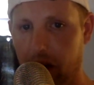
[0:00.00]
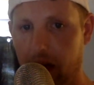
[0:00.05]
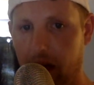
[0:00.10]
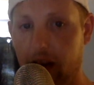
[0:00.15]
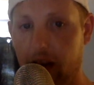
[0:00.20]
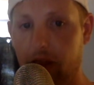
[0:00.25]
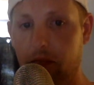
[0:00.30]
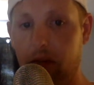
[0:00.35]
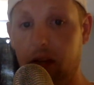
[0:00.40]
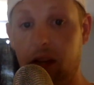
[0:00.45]
I
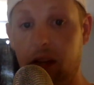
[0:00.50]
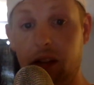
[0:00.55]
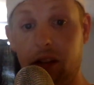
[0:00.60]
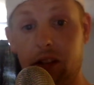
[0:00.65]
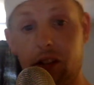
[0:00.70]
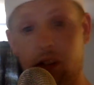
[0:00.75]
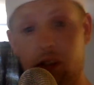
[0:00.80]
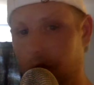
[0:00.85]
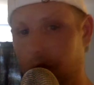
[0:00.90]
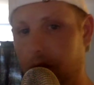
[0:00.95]
have been getting
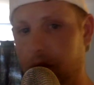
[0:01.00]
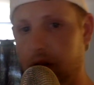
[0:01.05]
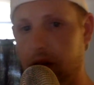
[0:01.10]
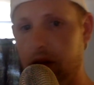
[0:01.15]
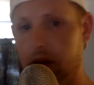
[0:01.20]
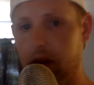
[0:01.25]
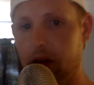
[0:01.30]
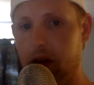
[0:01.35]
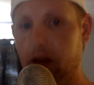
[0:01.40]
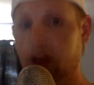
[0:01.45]
some, and
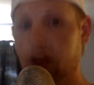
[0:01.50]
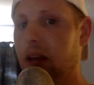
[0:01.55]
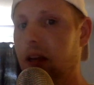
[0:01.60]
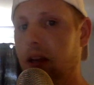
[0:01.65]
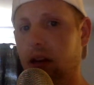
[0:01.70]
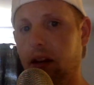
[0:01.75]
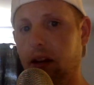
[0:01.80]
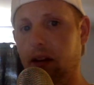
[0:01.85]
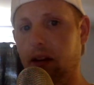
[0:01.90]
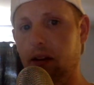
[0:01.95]

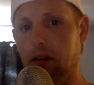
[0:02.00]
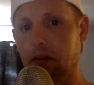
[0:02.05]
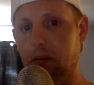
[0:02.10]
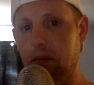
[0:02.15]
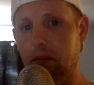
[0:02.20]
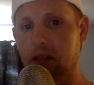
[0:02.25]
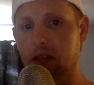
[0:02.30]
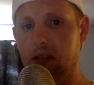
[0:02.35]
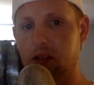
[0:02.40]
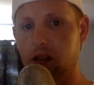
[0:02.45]
it
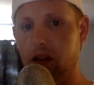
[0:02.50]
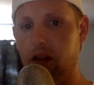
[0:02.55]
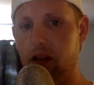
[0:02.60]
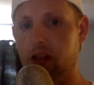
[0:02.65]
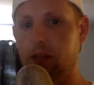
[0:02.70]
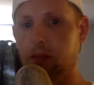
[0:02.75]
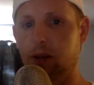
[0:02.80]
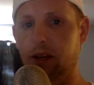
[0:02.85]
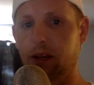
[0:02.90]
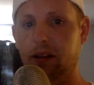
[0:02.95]
means a lot
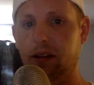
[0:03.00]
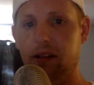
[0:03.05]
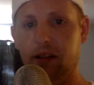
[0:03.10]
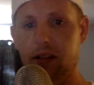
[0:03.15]
to me.